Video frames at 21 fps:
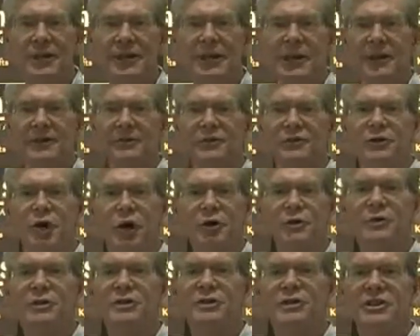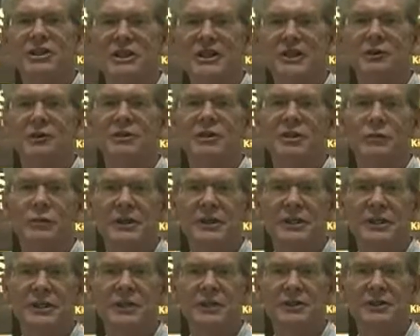And those are the skills that we
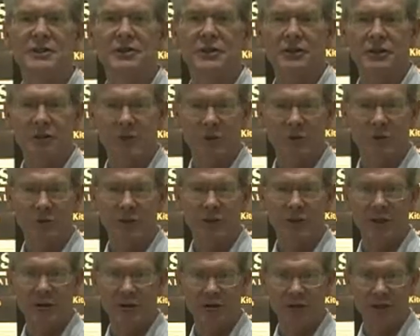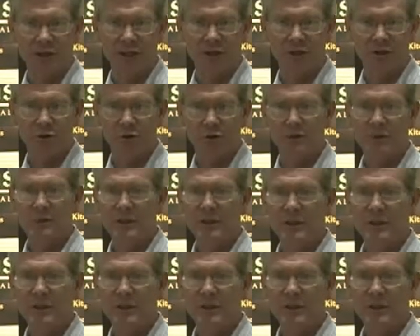teach, the skills that are essential